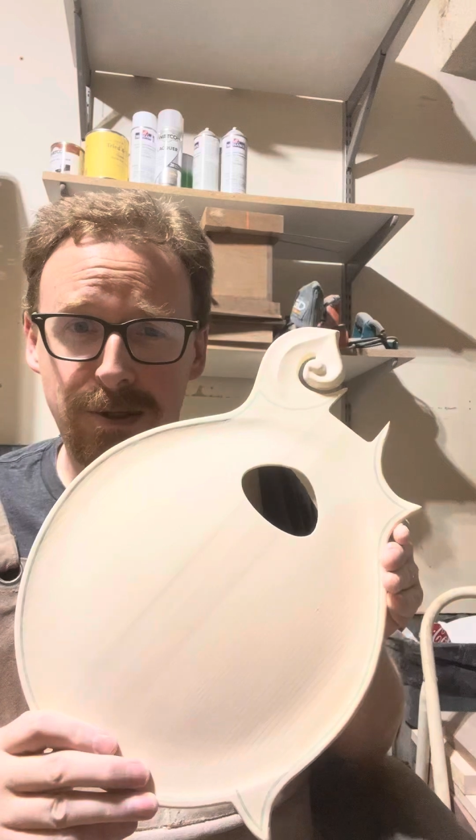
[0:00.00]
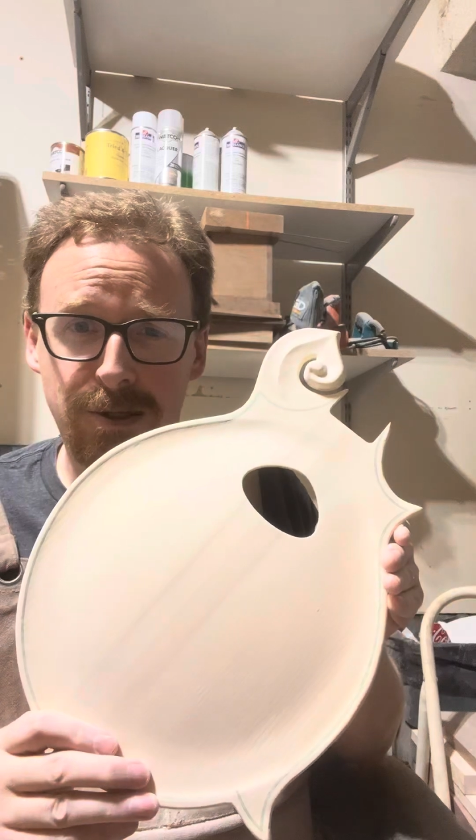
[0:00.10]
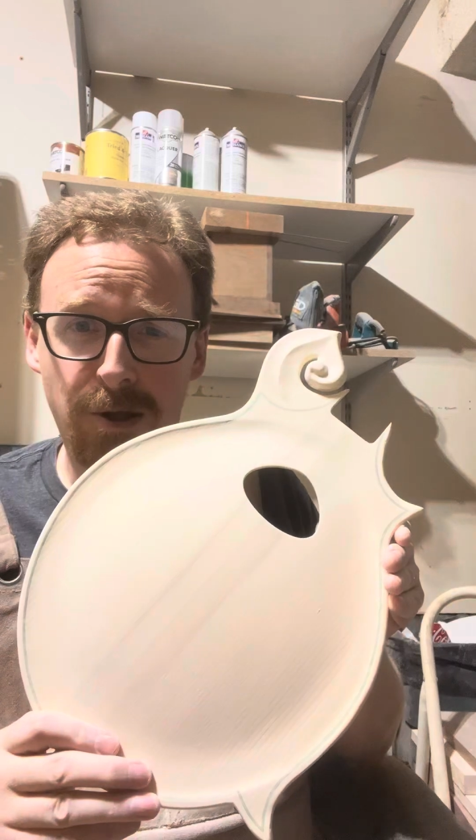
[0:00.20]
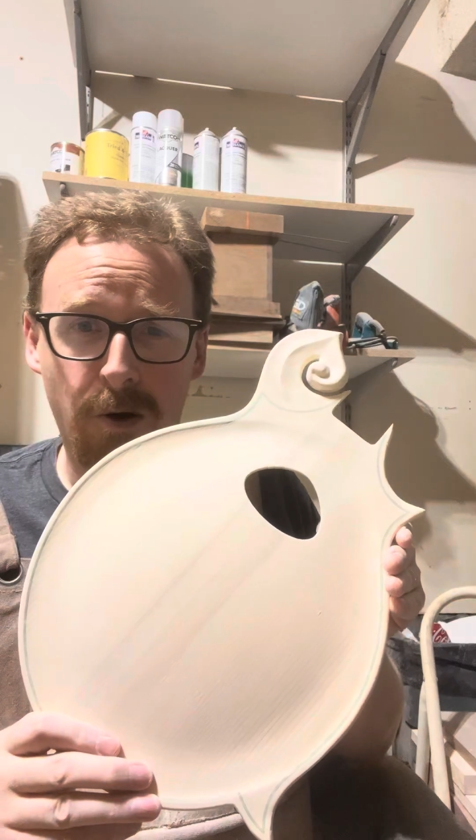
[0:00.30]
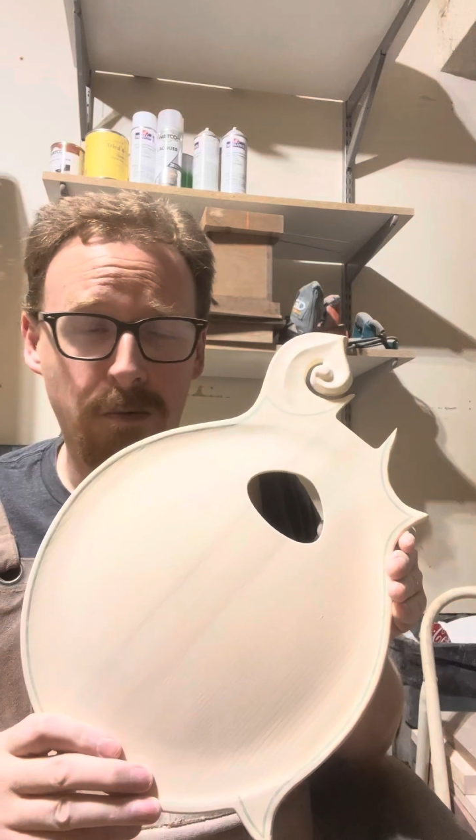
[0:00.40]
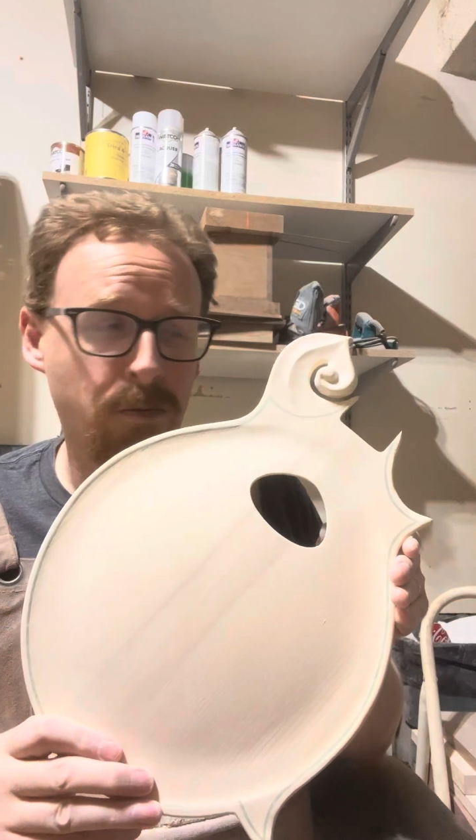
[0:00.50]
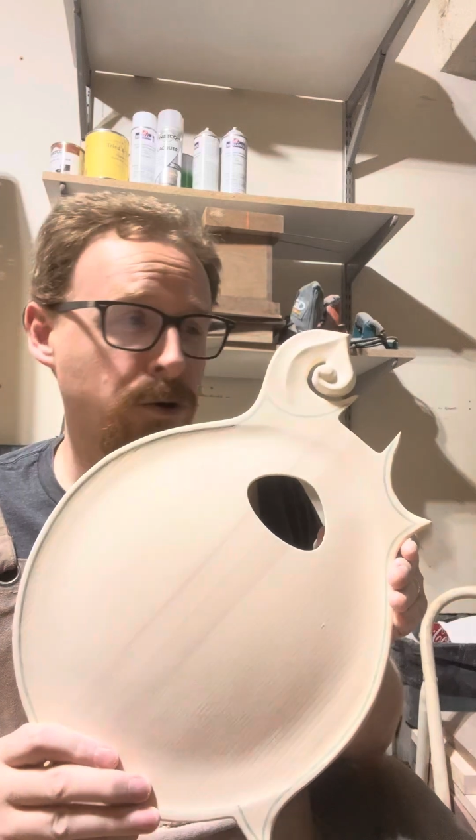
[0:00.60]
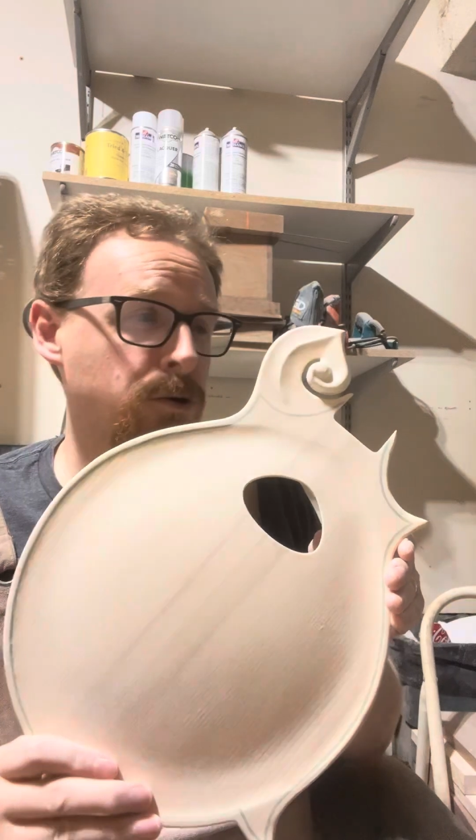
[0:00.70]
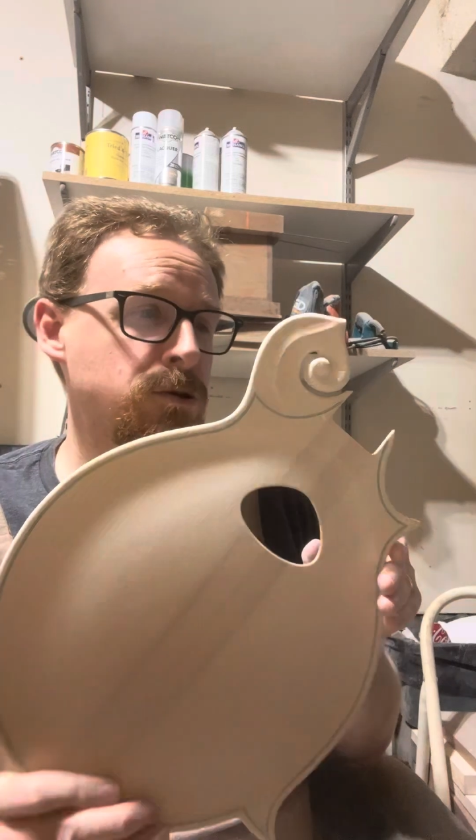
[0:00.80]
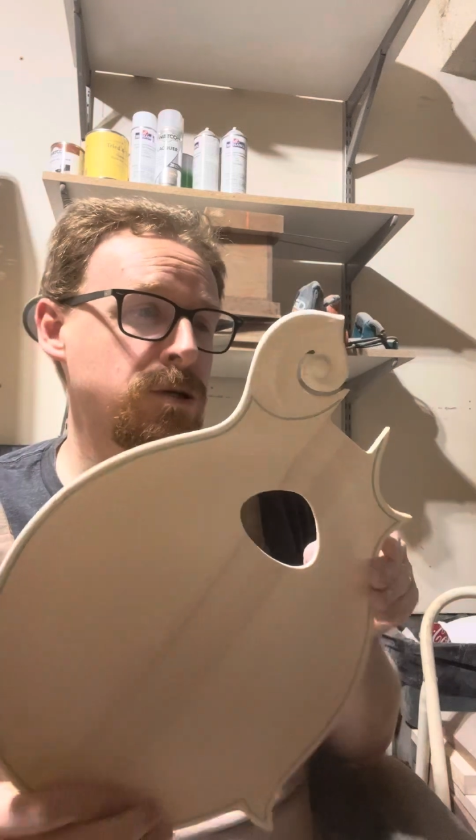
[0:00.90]
tone
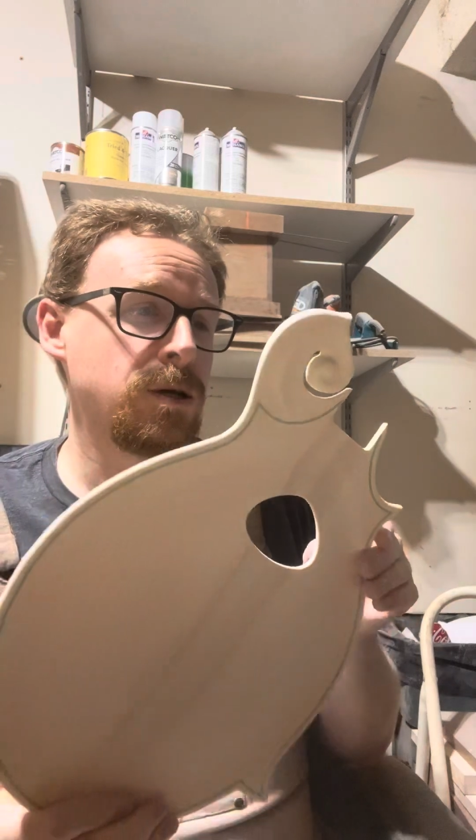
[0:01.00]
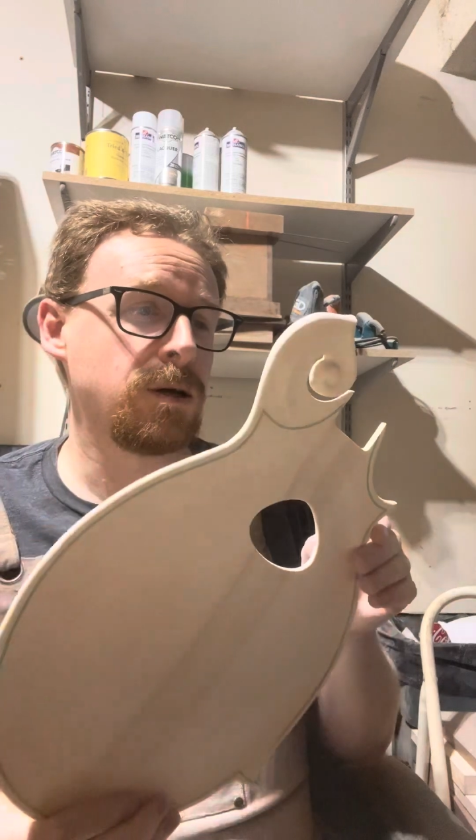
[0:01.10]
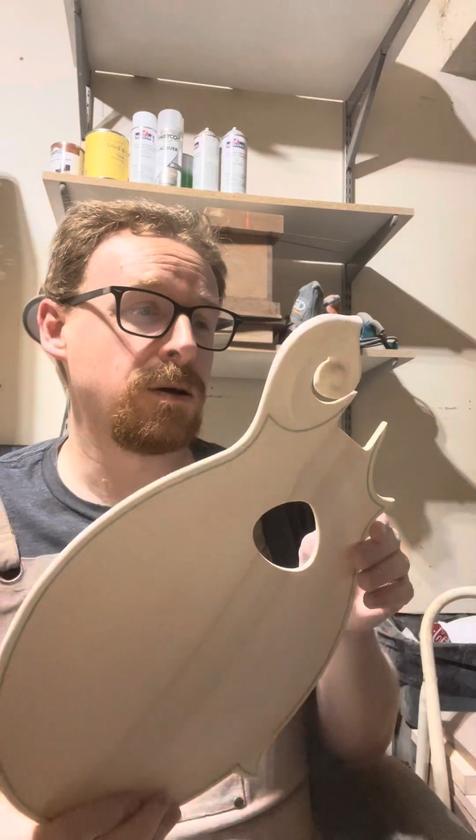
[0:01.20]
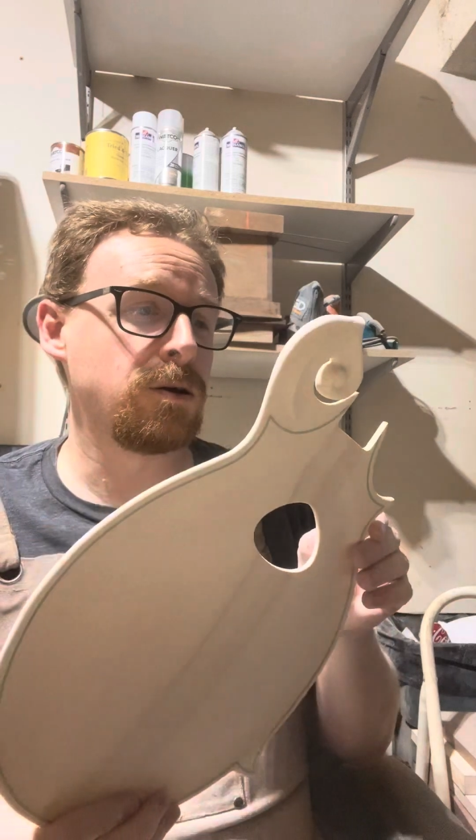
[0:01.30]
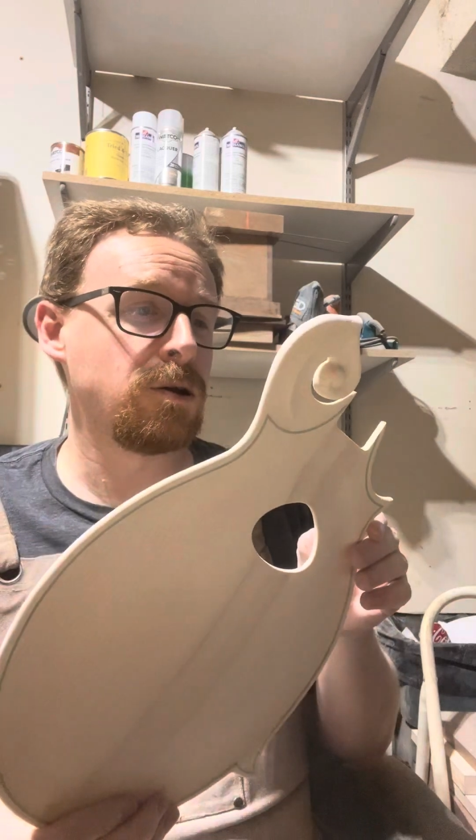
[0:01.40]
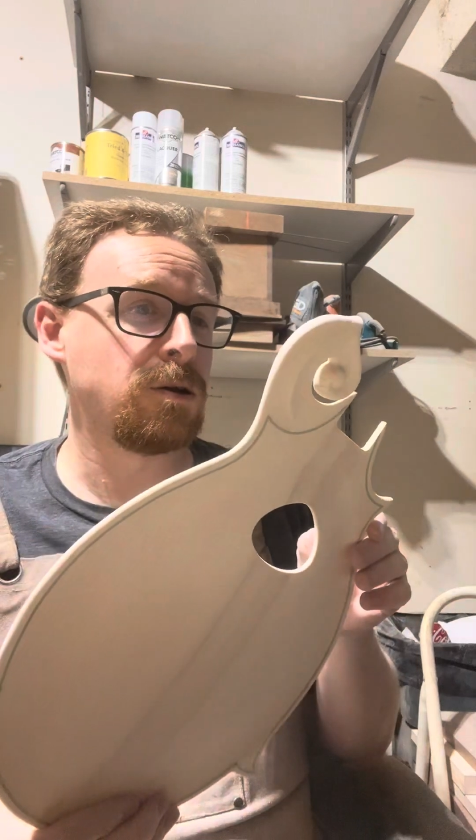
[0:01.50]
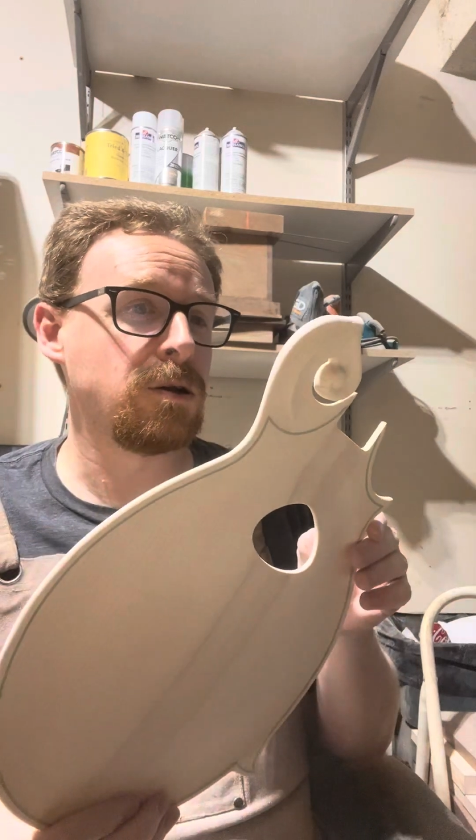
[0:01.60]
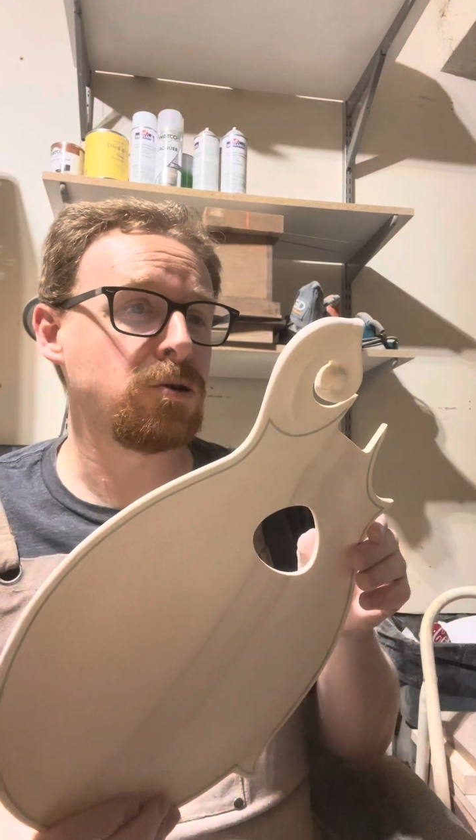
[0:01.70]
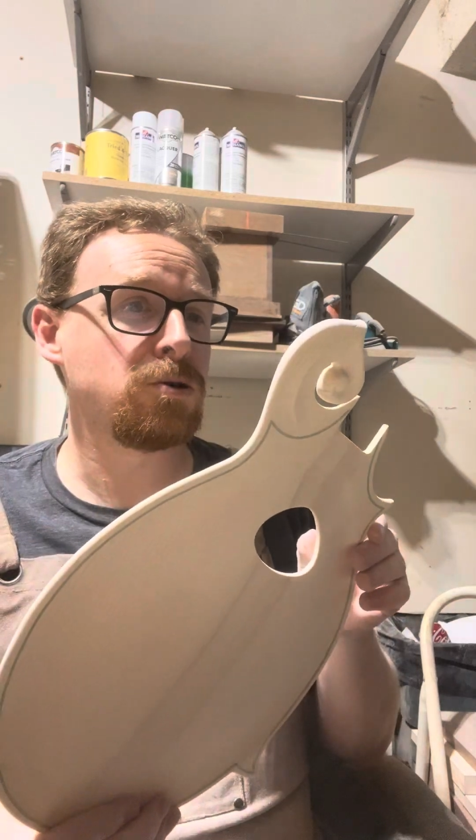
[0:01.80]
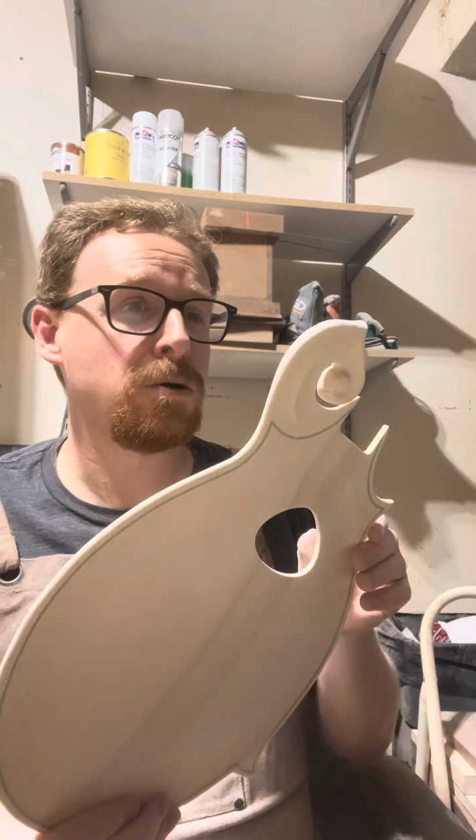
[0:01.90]
producing
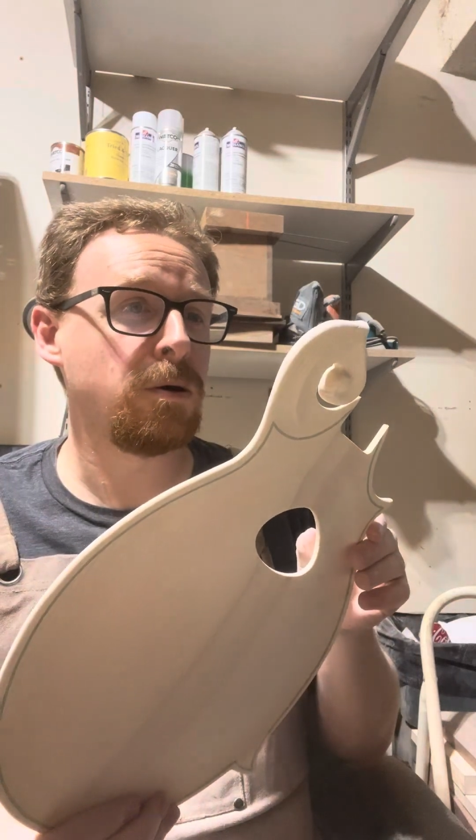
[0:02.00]
goodness.